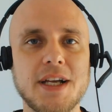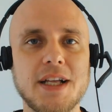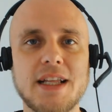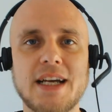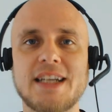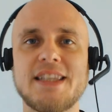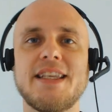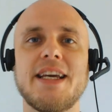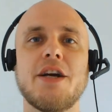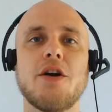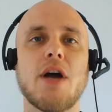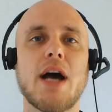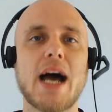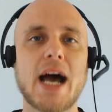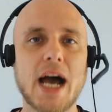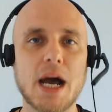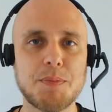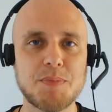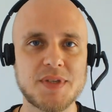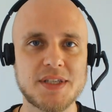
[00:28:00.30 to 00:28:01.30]
like they're
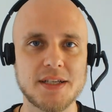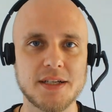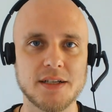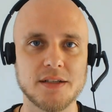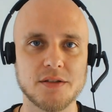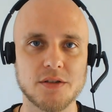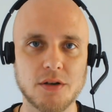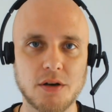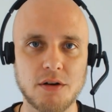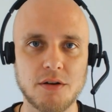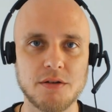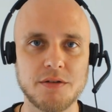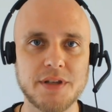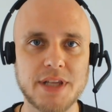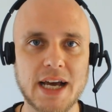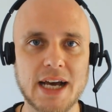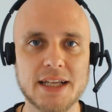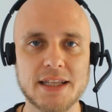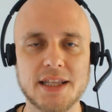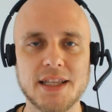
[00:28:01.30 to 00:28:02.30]
absent on
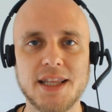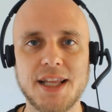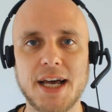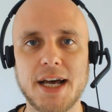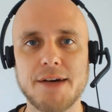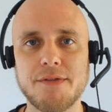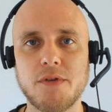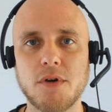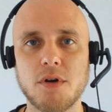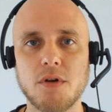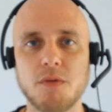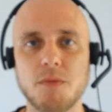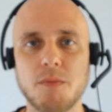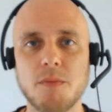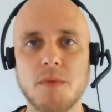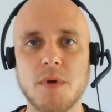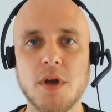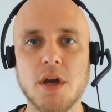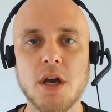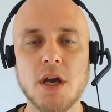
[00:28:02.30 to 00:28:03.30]
that level.
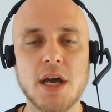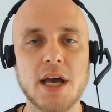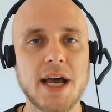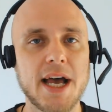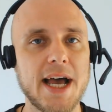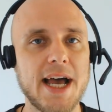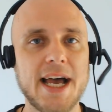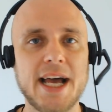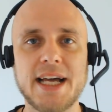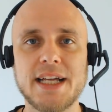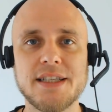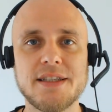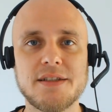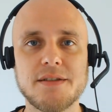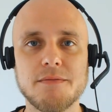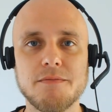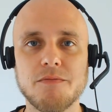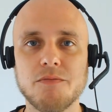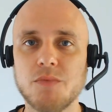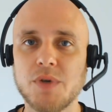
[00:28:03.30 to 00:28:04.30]
And
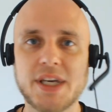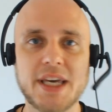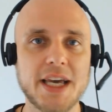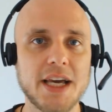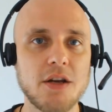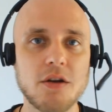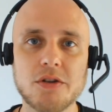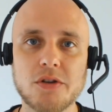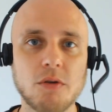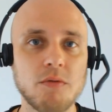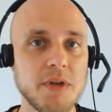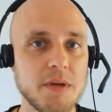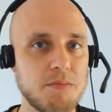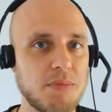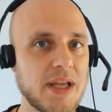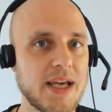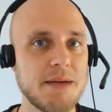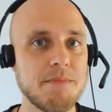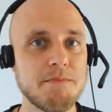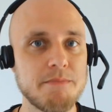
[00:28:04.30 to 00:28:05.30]
we cannot only
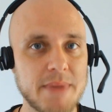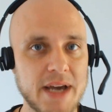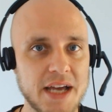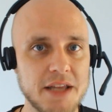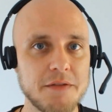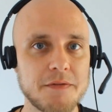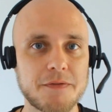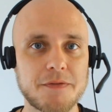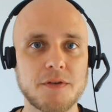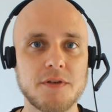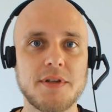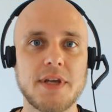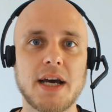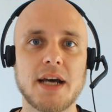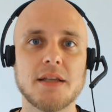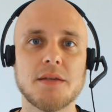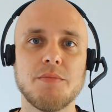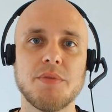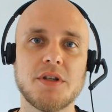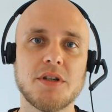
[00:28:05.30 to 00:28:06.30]
blame men for
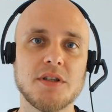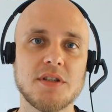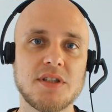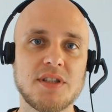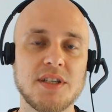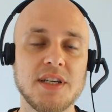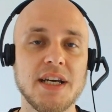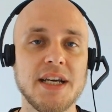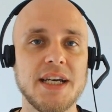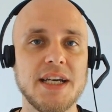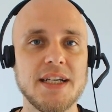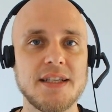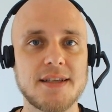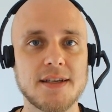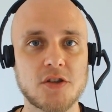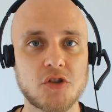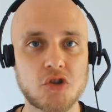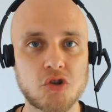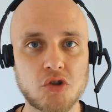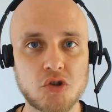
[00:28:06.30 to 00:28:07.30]
that because it's a
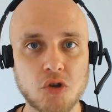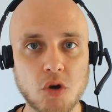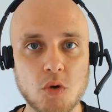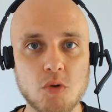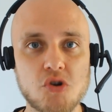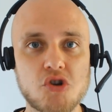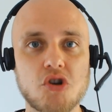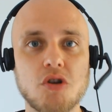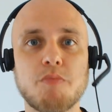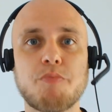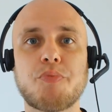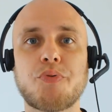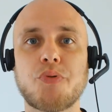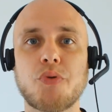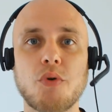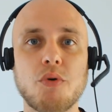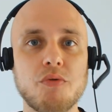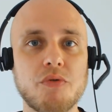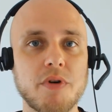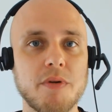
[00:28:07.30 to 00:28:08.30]
social
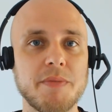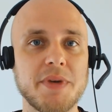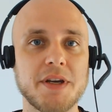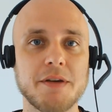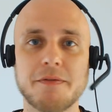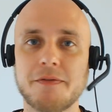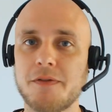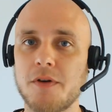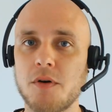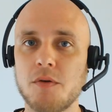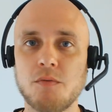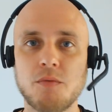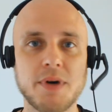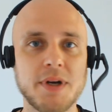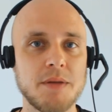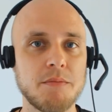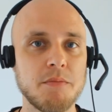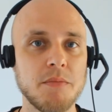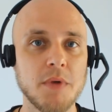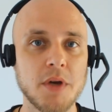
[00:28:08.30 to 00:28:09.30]
programming from
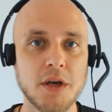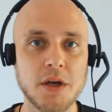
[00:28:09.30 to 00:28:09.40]
when